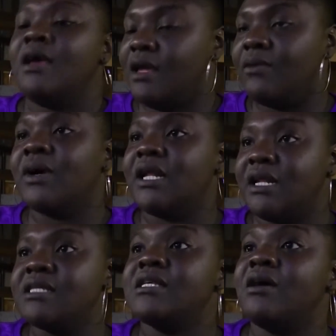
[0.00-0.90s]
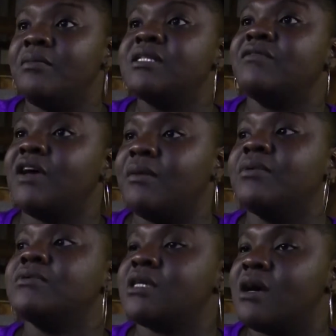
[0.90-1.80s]
Anyone that needs help is
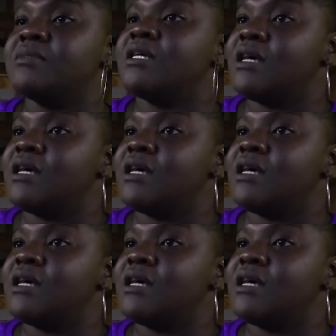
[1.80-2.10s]
available to come to